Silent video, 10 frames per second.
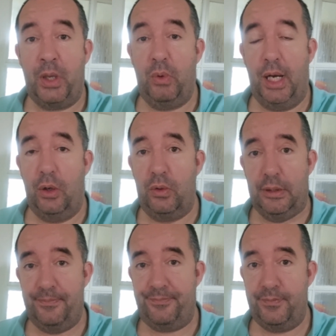Well,
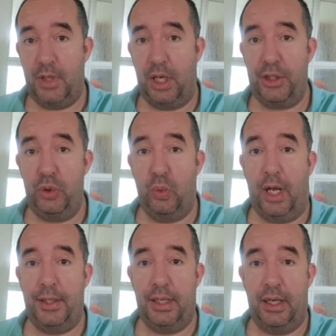I do
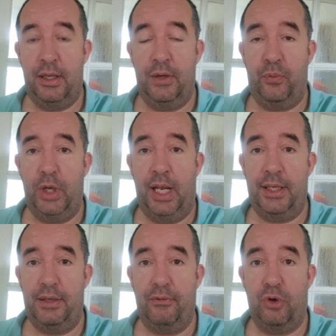wonder if we're
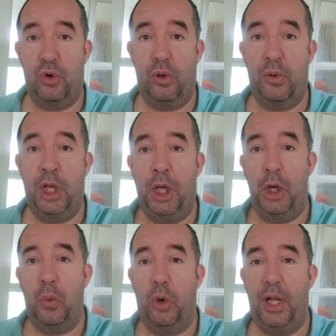heading for a
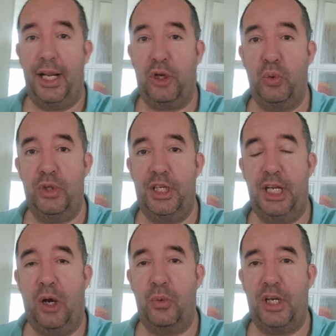what they called in
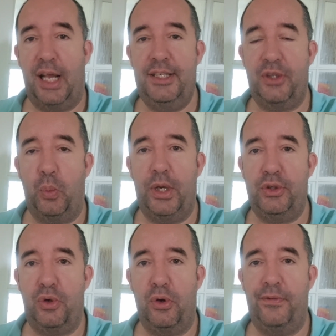the old days a
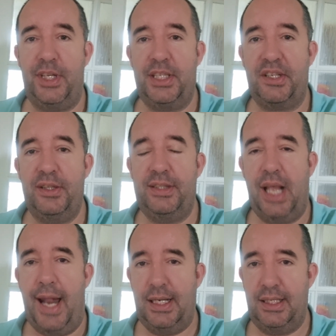winter of
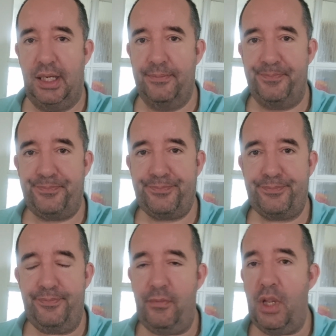discontent.
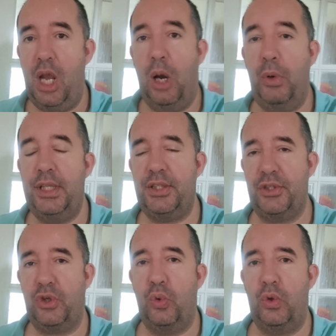I went to
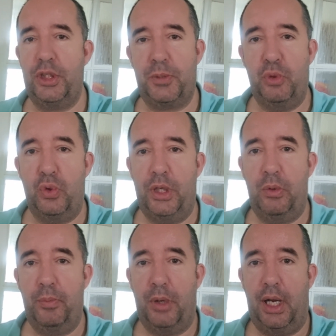school this morning
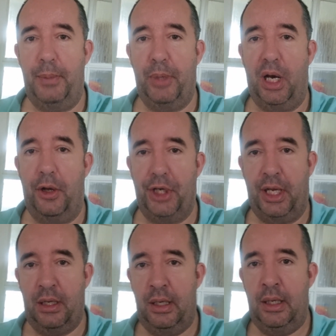with my
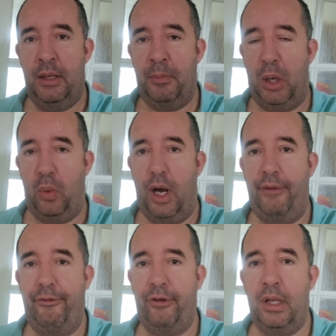partner, my
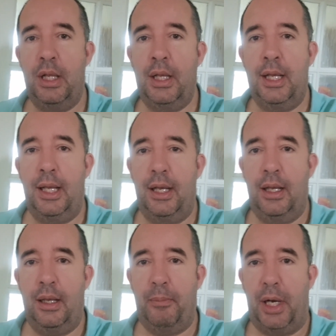wife,
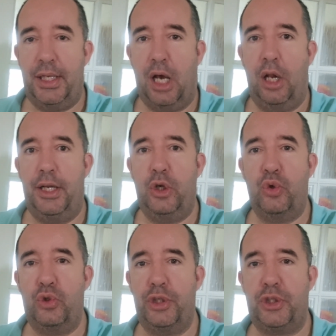my darling,
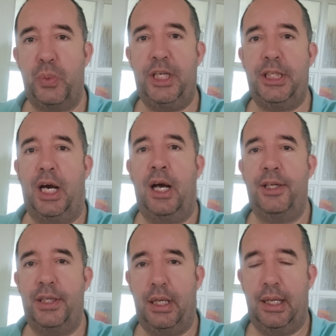gorgeous
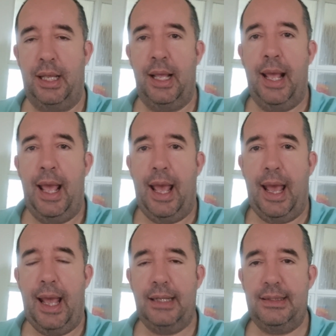sweetheart,
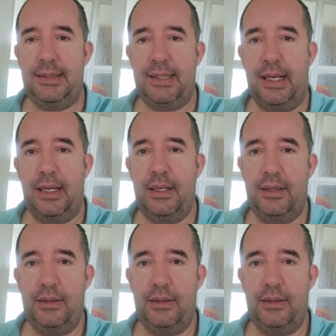and uh,